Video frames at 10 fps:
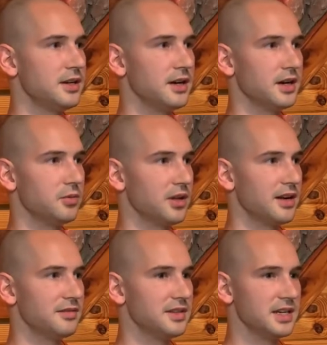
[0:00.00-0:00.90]
We'll
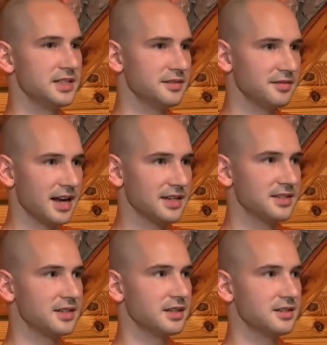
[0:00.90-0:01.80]
have days of
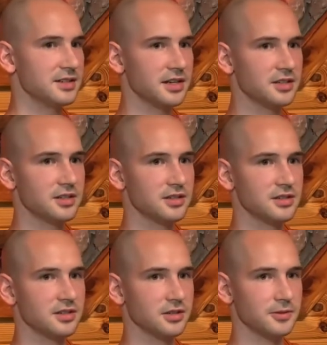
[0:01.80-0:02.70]
fasting and such.
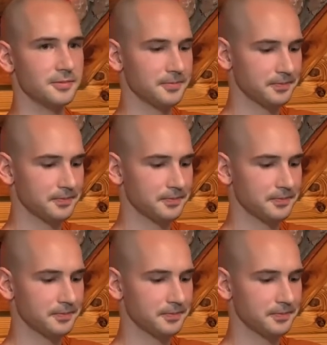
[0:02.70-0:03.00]
So